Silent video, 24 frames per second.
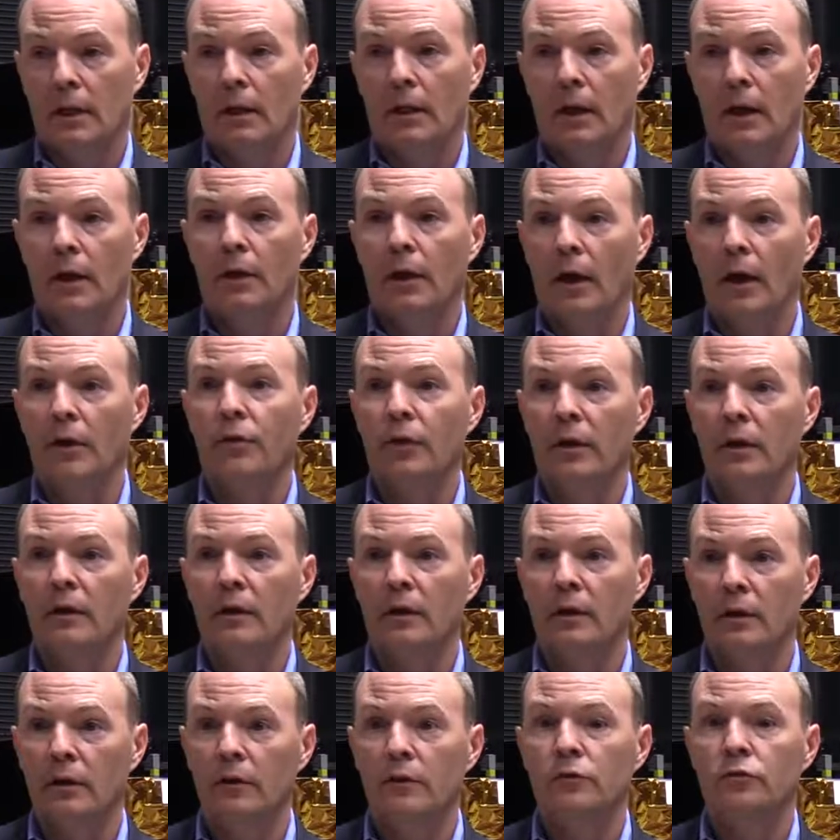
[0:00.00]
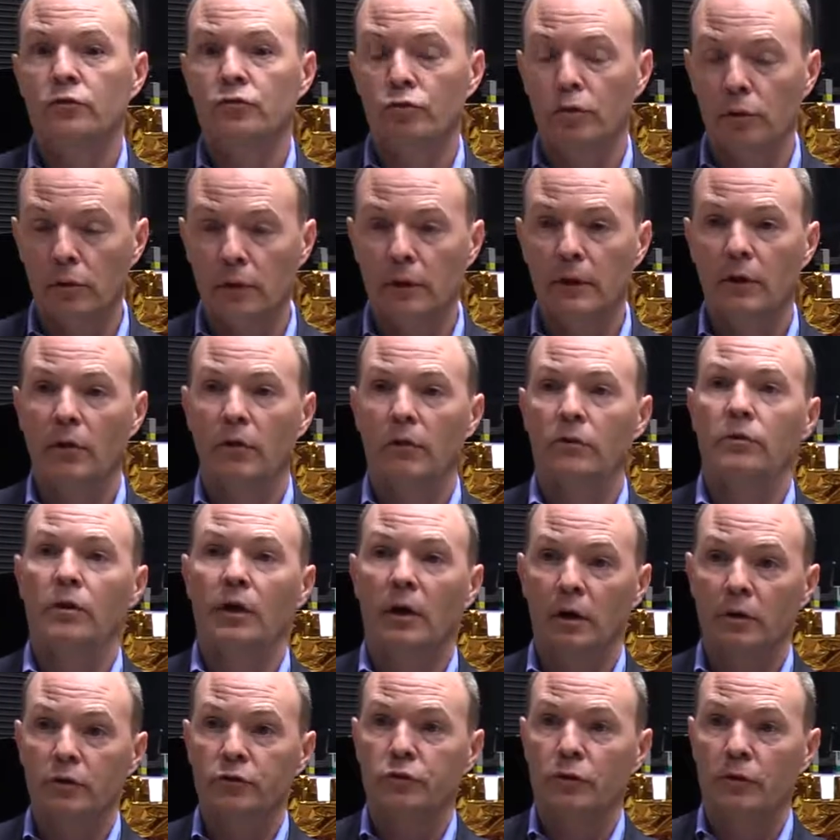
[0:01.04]
I think it is truly going to
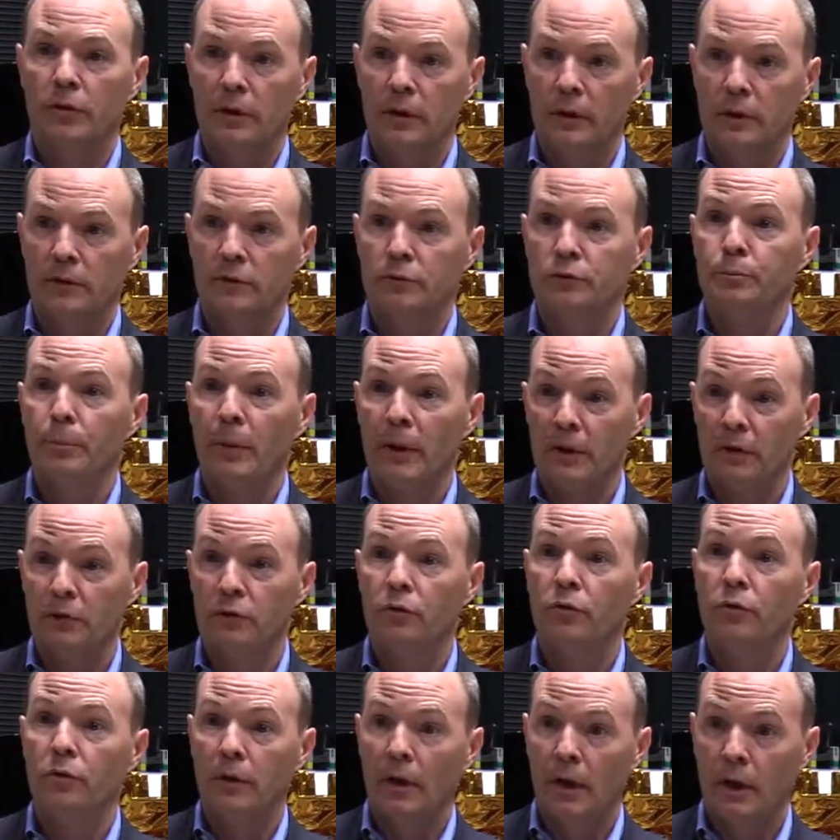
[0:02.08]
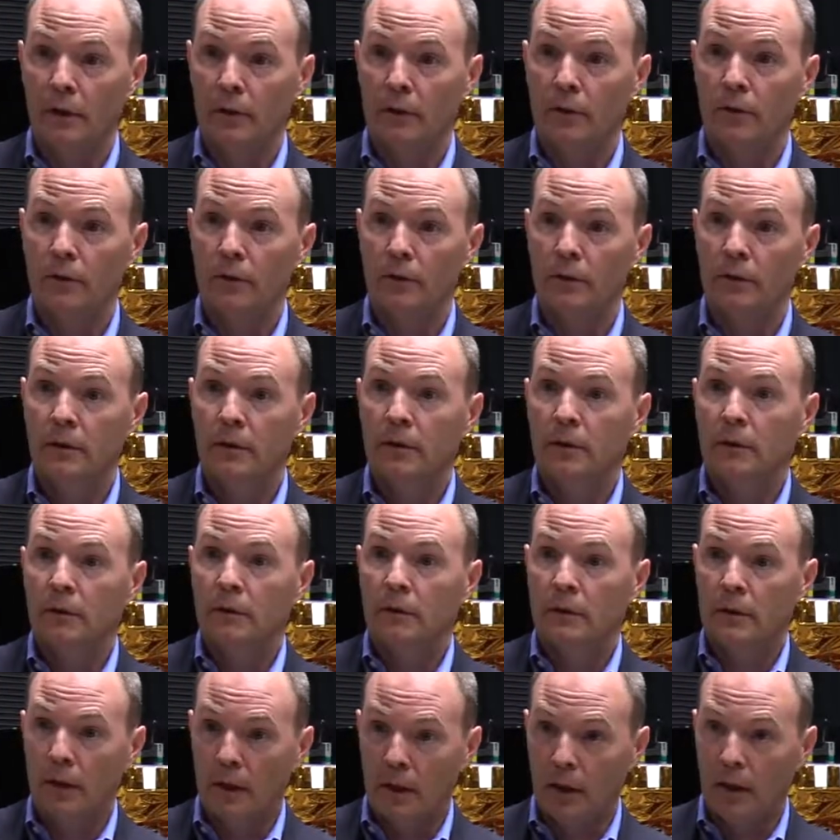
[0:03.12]
usher in Space 2.0.
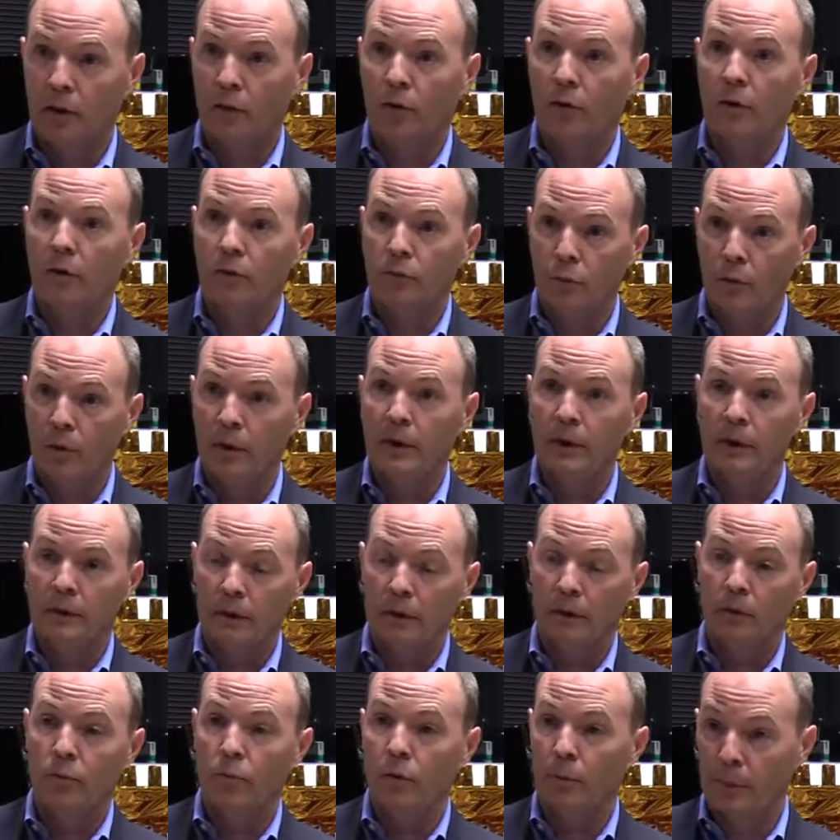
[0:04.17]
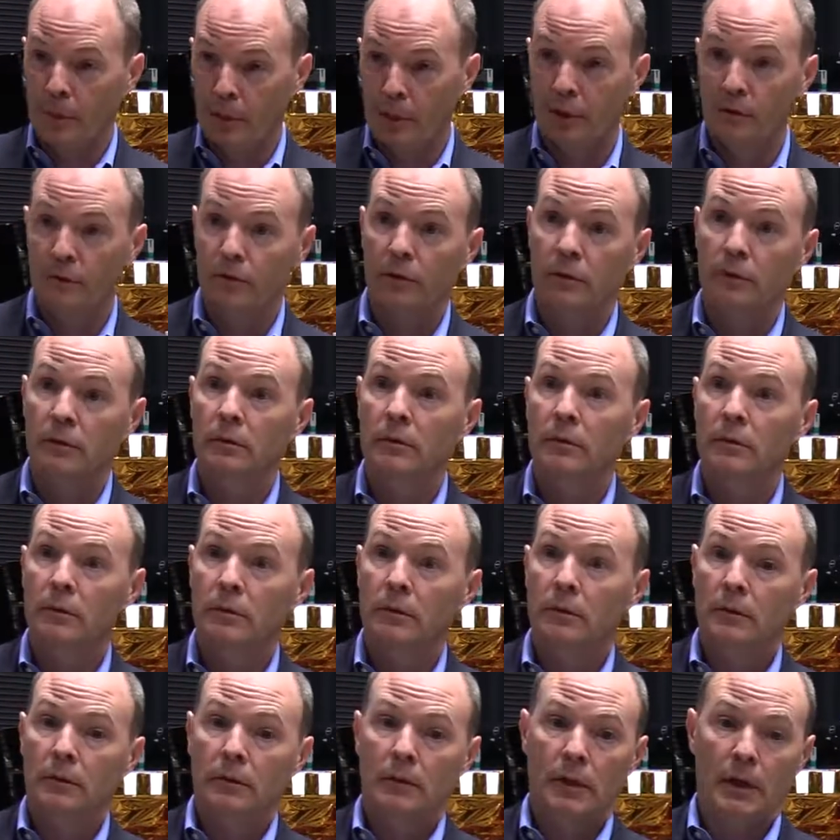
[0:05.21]
The era of one and done will be over,
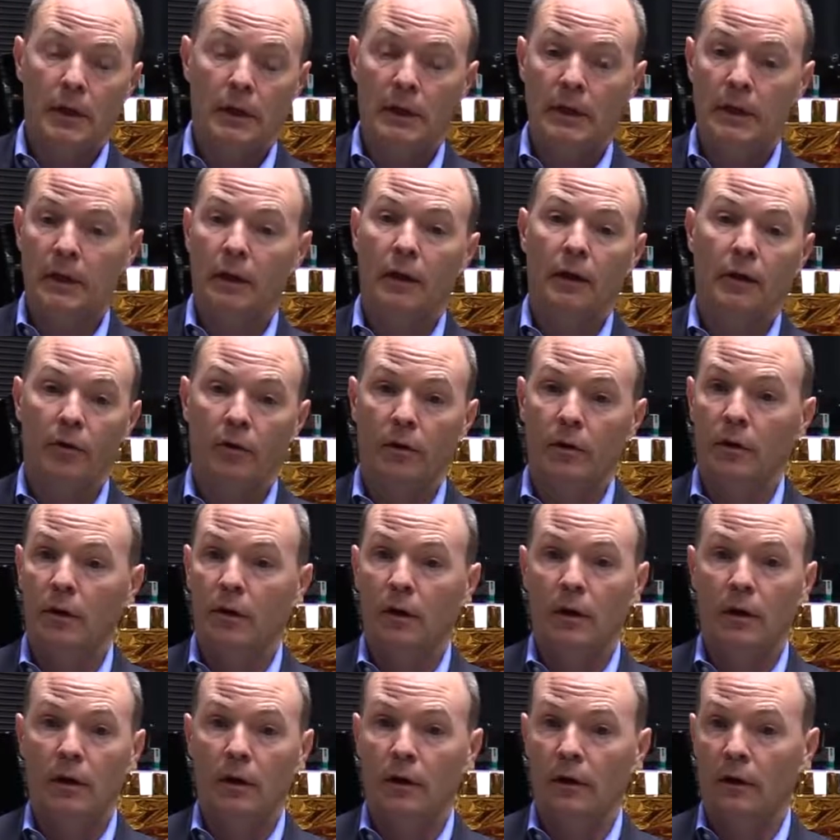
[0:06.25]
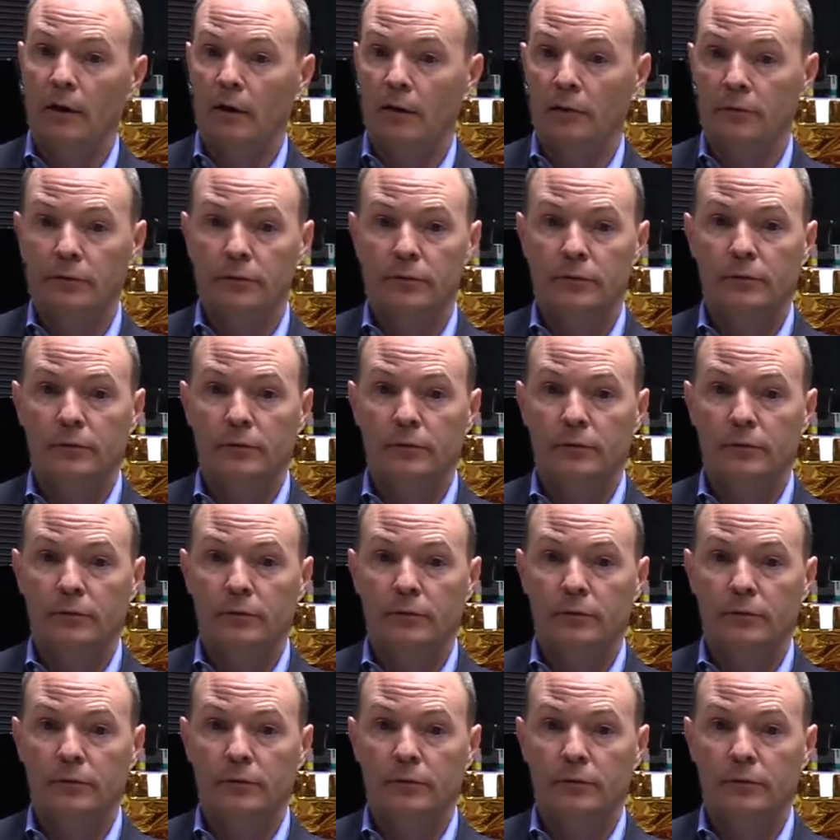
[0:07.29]
and the era of